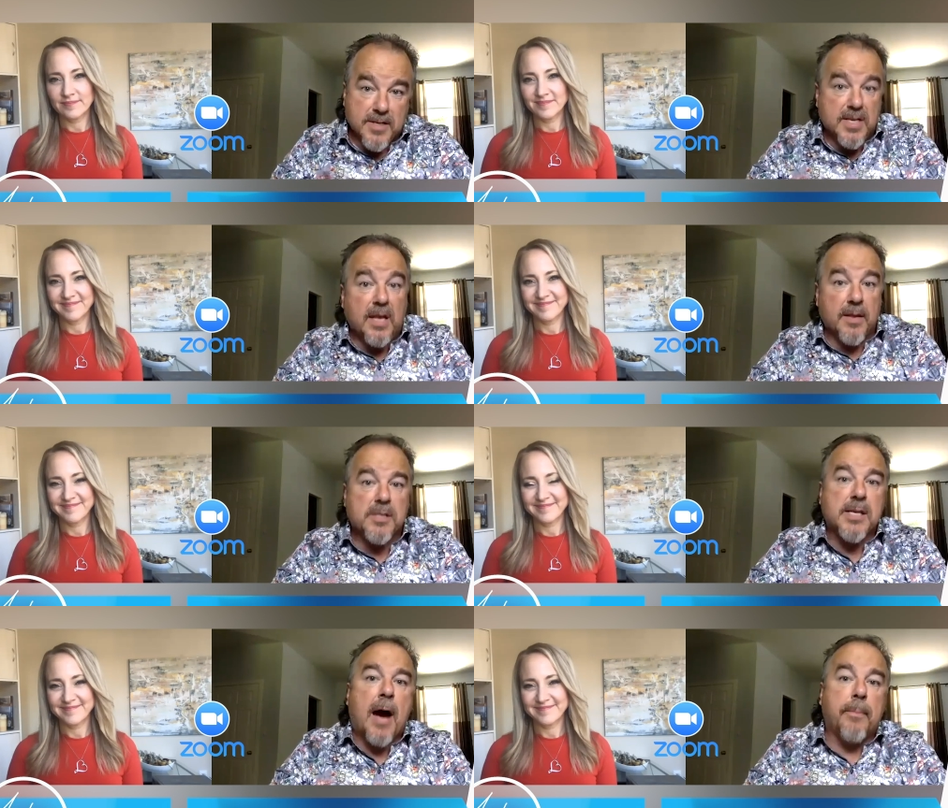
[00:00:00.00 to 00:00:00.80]
Speaker 1: see
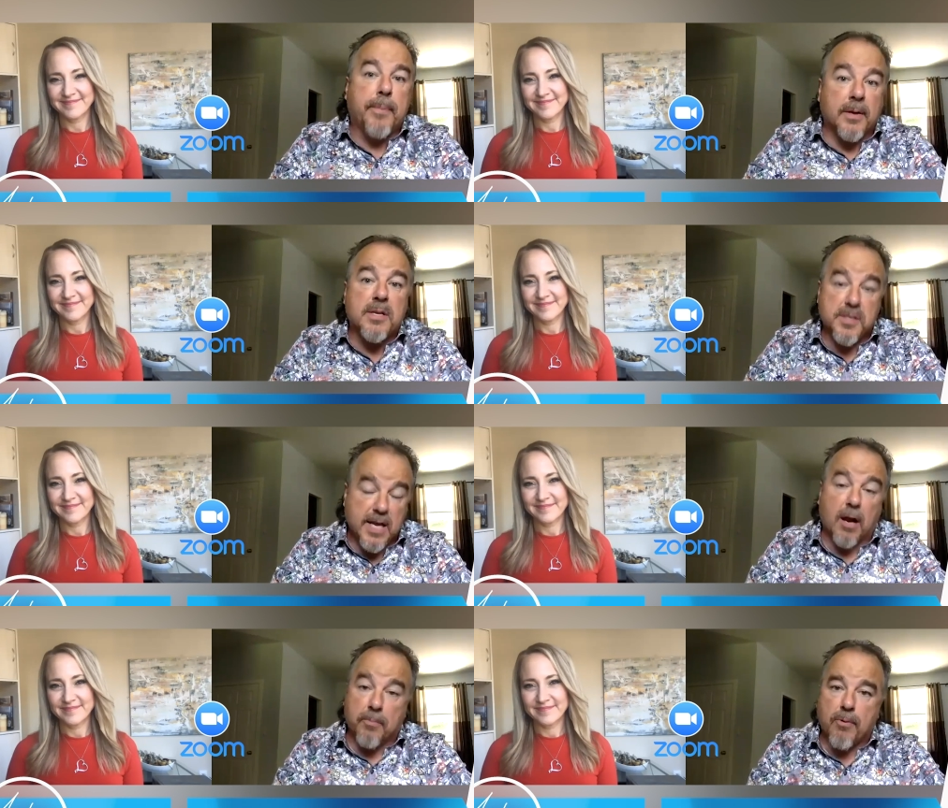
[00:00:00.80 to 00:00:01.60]
this happen, to see
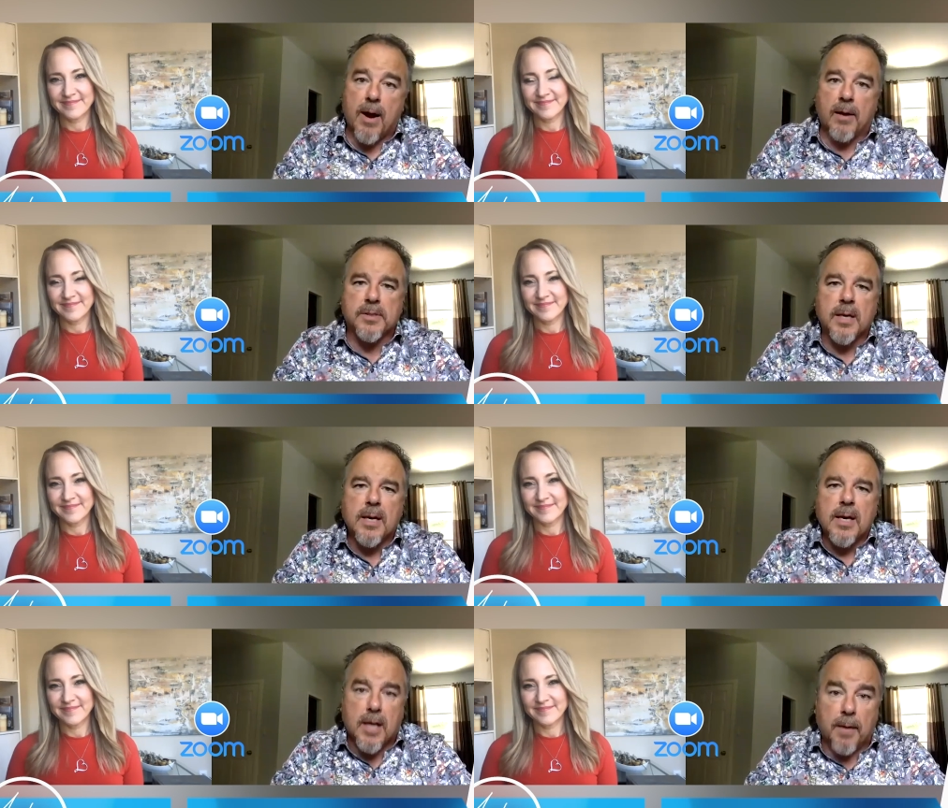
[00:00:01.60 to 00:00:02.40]
our prayers
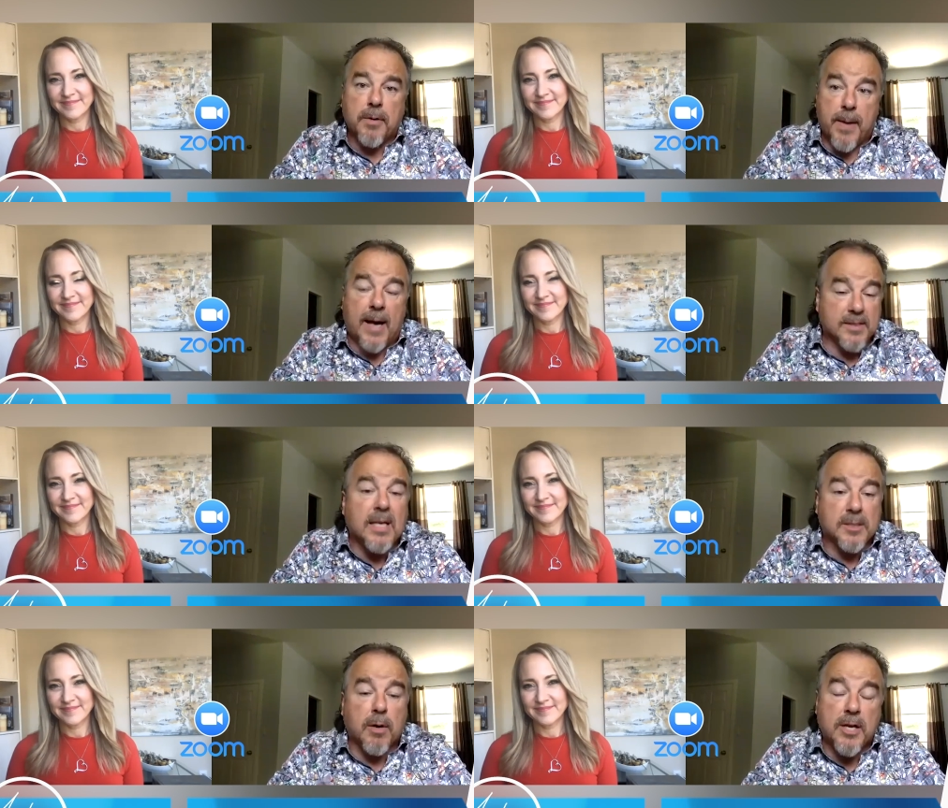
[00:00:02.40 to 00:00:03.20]
come to pass.
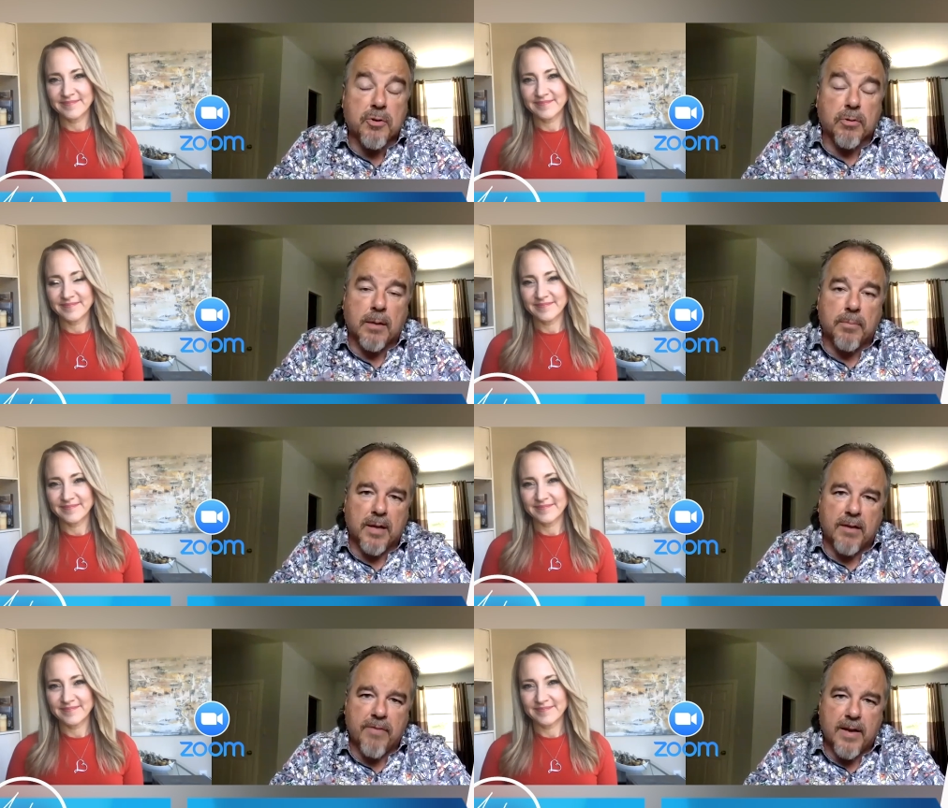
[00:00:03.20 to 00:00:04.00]
That's what I truly
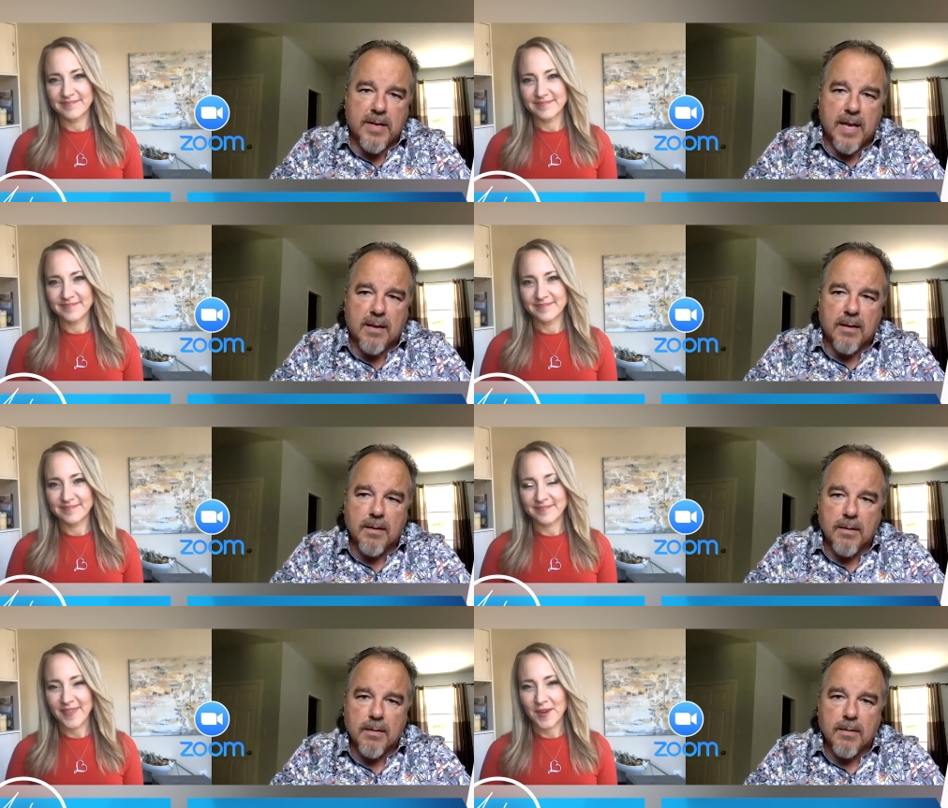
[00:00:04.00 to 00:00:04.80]
believe, Faytene.
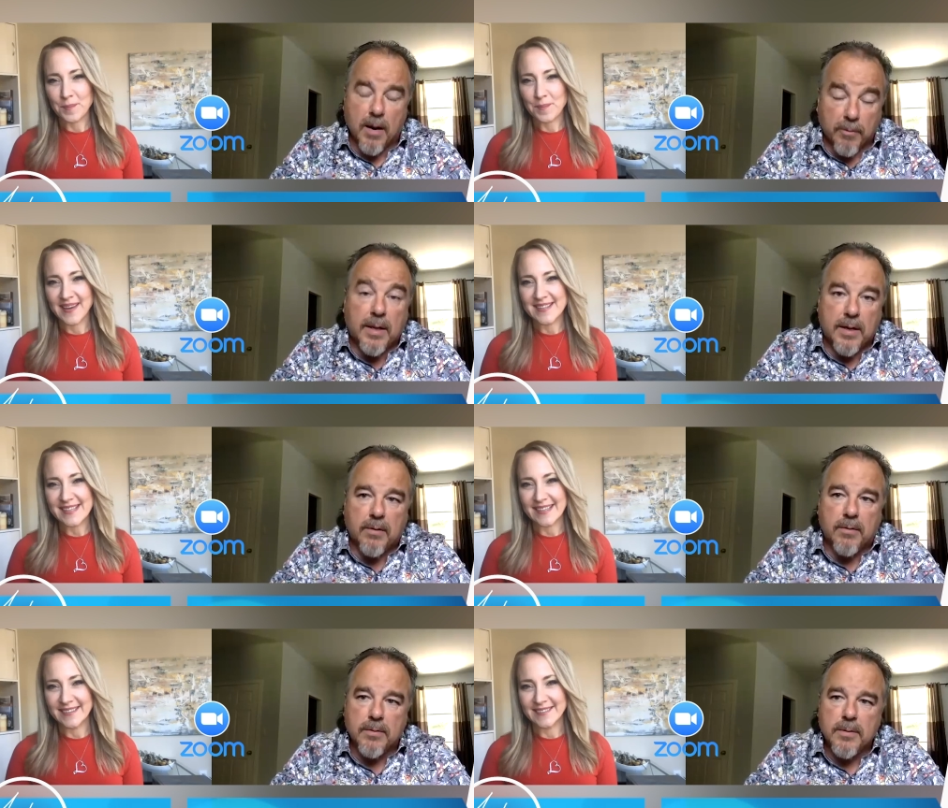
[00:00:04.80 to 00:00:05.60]
I really do.
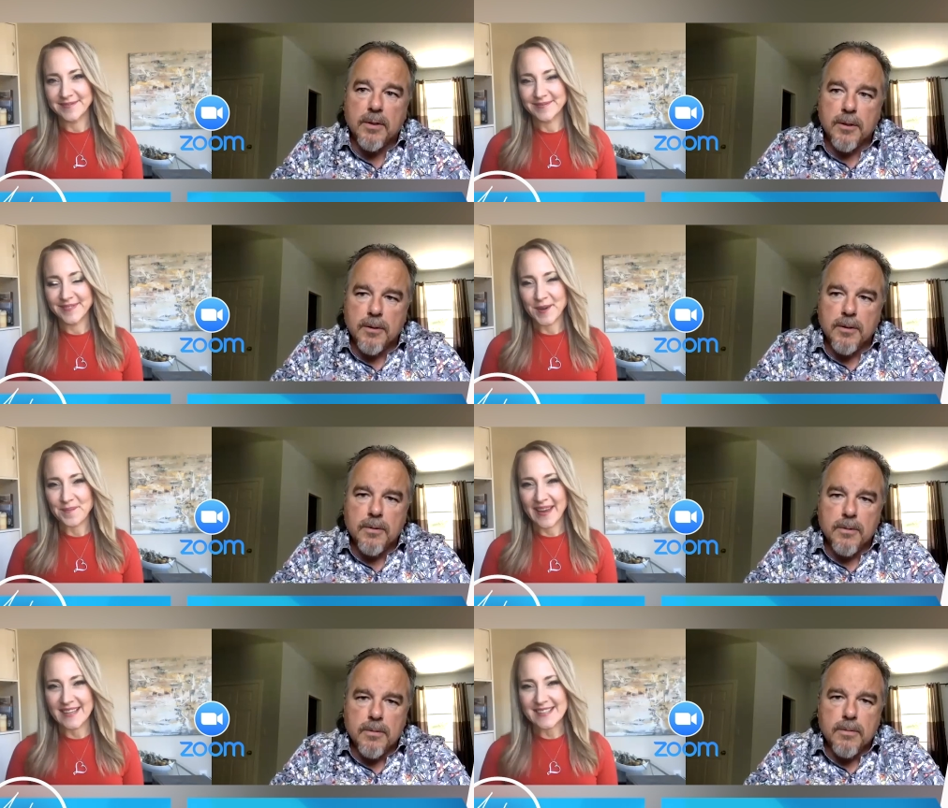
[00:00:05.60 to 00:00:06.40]

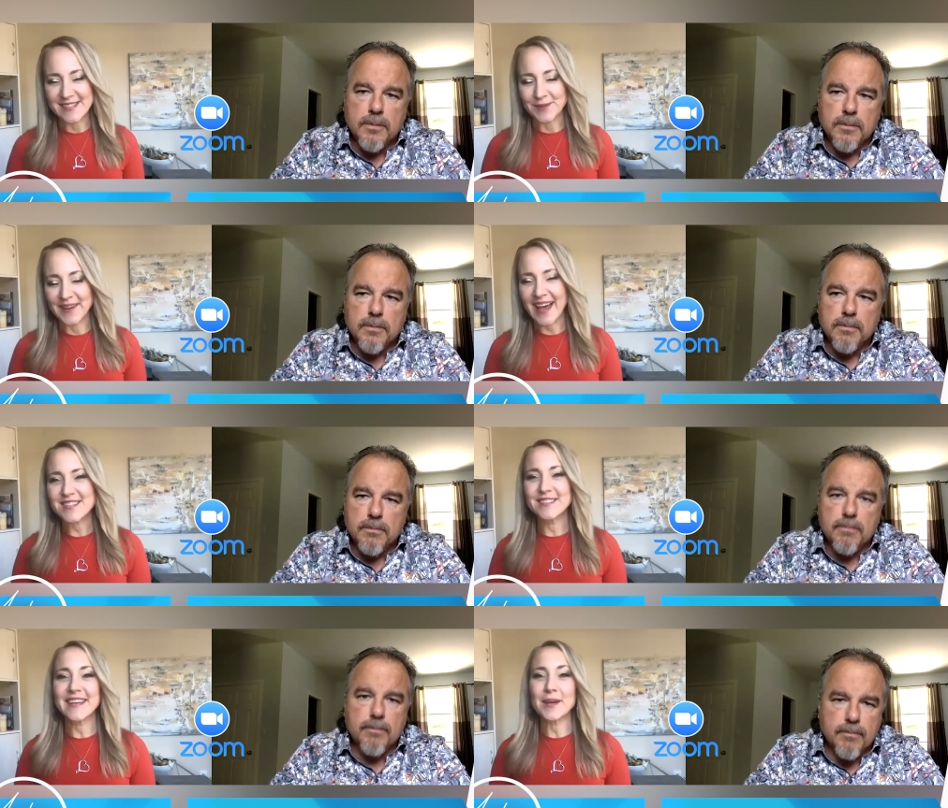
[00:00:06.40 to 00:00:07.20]
Speaker 2: Amazing. So
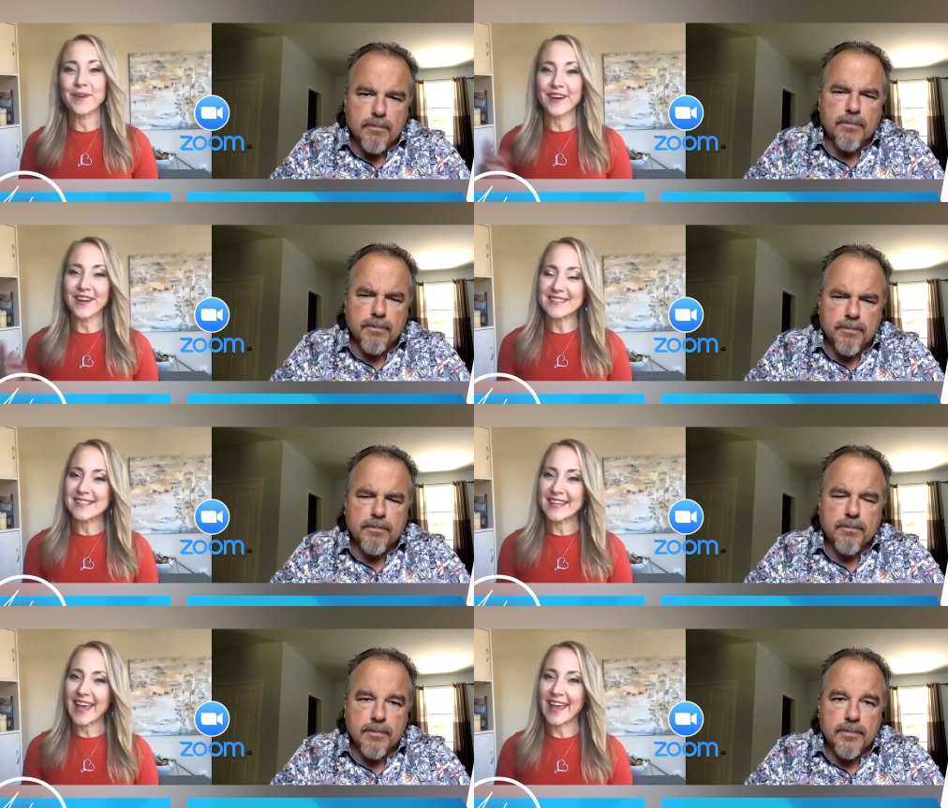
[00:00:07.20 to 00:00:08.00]

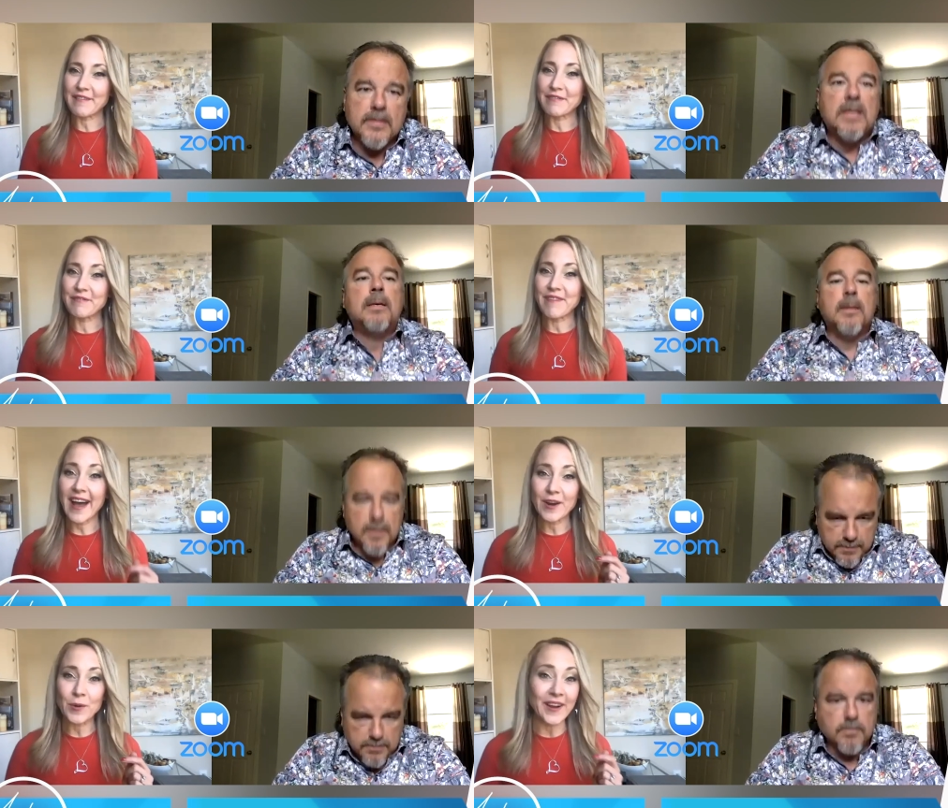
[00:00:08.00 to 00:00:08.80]
nationaldayofprayer.ca,
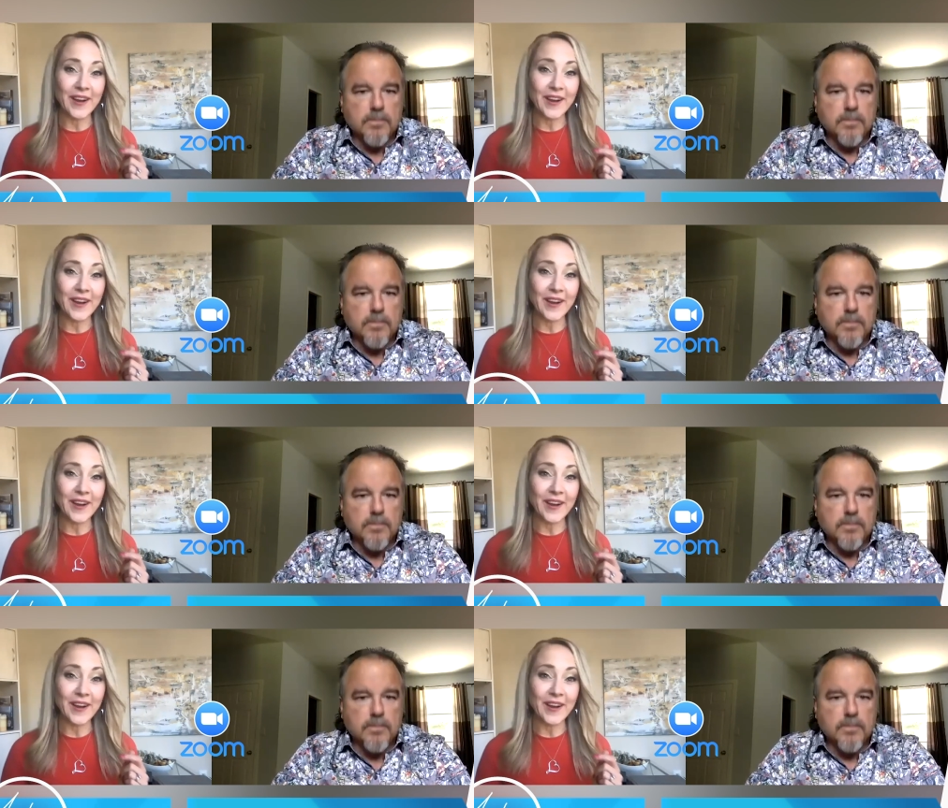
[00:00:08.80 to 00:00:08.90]
firewall,